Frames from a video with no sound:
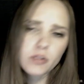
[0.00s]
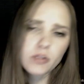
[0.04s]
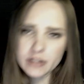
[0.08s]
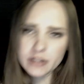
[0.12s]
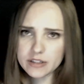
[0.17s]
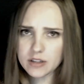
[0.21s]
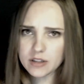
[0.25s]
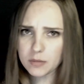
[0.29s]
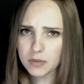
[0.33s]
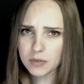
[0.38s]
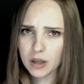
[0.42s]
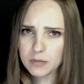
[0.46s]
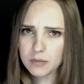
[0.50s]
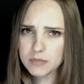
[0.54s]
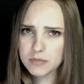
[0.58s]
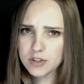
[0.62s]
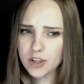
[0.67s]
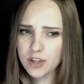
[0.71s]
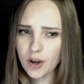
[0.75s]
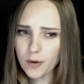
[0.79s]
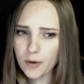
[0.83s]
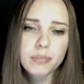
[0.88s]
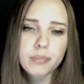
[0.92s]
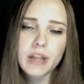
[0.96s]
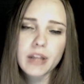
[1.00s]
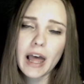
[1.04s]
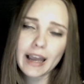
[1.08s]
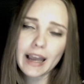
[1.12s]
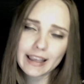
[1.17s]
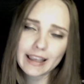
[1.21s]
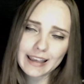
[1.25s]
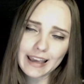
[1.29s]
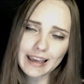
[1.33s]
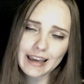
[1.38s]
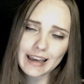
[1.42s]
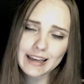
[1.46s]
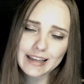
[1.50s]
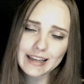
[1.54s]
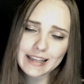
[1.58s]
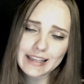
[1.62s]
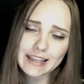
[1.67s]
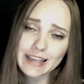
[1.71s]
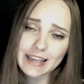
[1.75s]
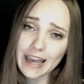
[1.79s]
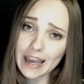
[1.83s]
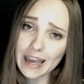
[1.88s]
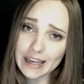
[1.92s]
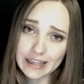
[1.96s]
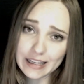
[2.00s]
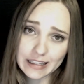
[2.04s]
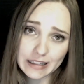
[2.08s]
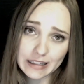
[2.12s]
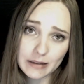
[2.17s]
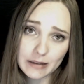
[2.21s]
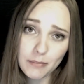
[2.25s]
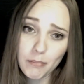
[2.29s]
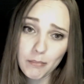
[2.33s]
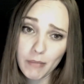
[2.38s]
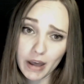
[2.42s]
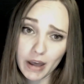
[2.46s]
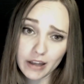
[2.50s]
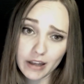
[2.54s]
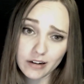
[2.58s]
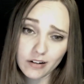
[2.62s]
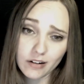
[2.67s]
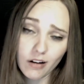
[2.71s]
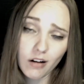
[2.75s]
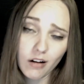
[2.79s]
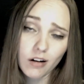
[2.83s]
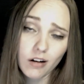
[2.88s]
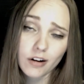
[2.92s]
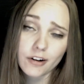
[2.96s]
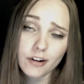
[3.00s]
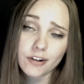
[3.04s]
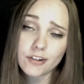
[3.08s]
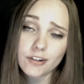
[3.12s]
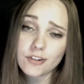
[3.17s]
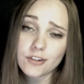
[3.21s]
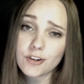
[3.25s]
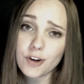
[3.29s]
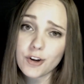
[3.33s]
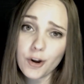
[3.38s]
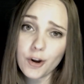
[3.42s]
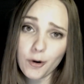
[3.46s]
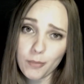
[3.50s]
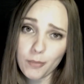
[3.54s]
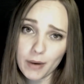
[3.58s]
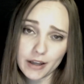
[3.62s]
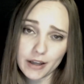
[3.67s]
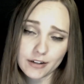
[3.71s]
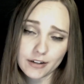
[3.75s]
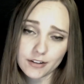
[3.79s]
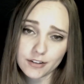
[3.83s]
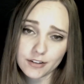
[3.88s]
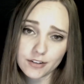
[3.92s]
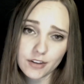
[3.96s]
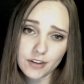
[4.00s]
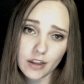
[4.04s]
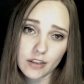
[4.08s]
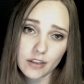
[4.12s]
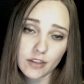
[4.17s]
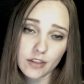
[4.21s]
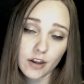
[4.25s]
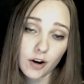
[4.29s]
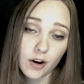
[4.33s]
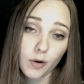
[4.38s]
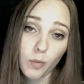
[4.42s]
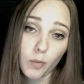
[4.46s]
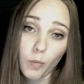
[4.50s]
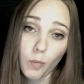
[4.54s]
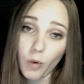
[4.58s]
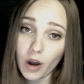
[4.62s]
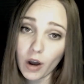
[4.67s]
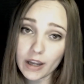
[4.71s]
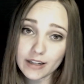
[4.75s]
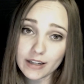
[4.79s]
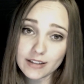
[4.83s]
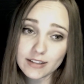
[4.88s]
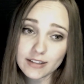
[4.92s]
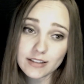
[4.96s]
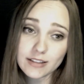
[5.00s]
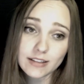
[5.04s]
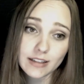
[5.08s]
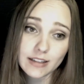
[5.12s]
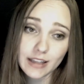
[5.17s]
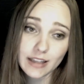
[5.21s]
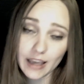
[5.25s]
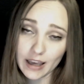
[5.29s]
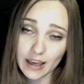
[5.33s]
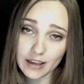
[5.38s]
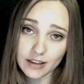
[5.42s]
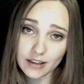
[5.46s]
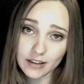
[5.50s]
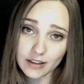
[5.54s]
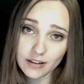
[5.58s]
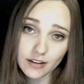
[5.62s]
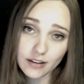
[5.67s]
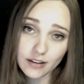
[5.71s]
Only sometimes though. Black, gay men are no better than their white gay